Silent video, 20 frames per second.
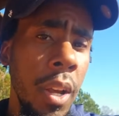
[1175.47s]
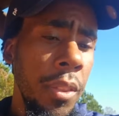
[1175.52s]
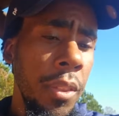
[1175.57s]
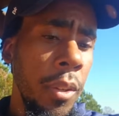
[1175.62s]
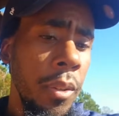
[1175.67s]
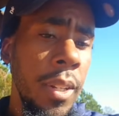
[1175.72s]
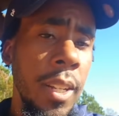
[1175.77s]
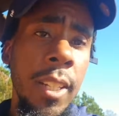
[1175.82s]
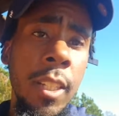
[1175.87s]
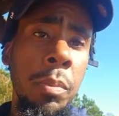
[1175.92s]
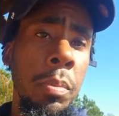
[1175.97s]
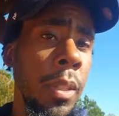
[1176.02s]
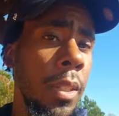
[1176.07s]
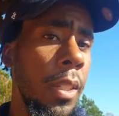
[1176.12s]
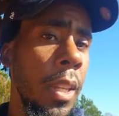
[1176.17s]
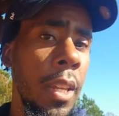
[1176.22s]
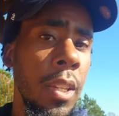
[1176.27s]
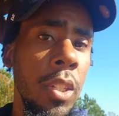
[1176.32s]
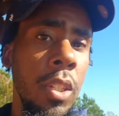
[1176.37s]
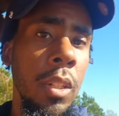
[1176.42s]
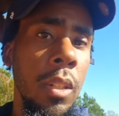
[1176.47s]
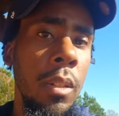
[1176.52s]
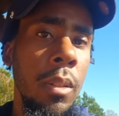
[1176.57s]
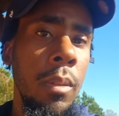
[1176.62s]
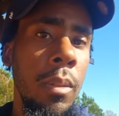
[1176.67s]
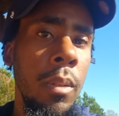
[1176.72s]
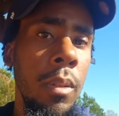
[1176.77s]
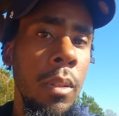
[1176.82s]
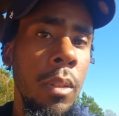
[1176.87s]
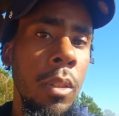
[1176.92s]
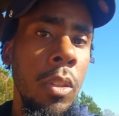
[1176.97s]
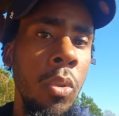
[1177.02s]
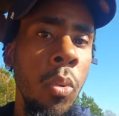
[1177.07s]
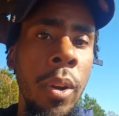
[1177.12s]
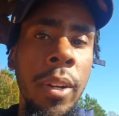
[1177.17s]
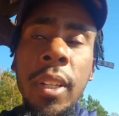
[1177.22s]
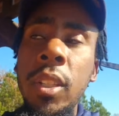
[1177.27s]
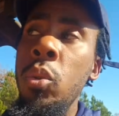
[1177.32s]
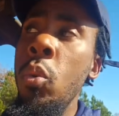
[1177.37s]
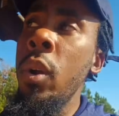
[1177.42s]
dispensation.
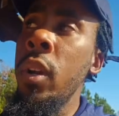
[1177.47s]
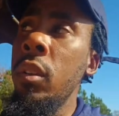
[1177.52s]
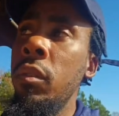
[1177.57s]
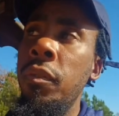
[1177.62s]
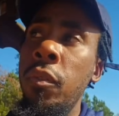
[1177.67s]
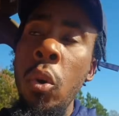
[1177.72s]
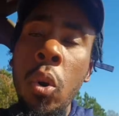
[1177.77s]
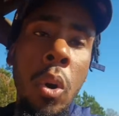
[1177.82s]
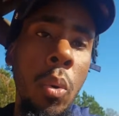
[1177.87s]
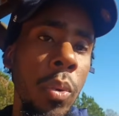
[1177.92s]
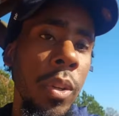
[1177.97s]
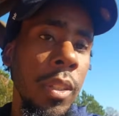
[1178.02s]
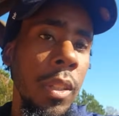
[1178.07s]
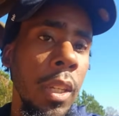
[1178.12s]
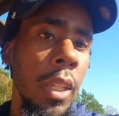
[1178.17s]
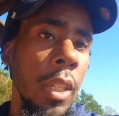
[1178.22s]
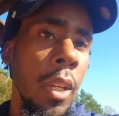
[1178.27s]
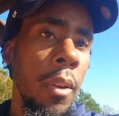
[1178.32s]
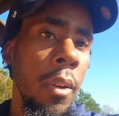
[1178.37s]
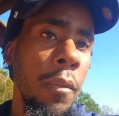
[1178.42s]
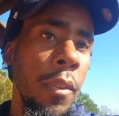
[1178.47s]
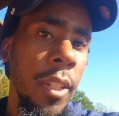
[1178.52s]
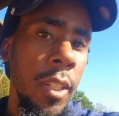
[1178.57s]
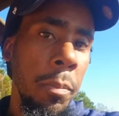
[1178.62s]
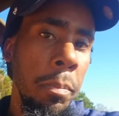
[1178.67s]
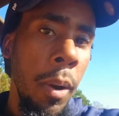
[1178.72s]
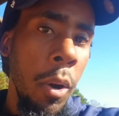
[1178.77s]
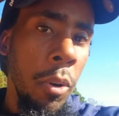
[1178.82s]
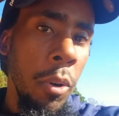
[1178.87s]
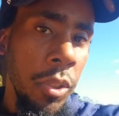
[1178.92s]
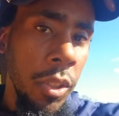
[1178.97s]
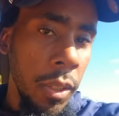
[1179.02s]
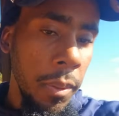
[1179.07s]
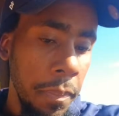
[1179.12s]
2024 was the year of exposure.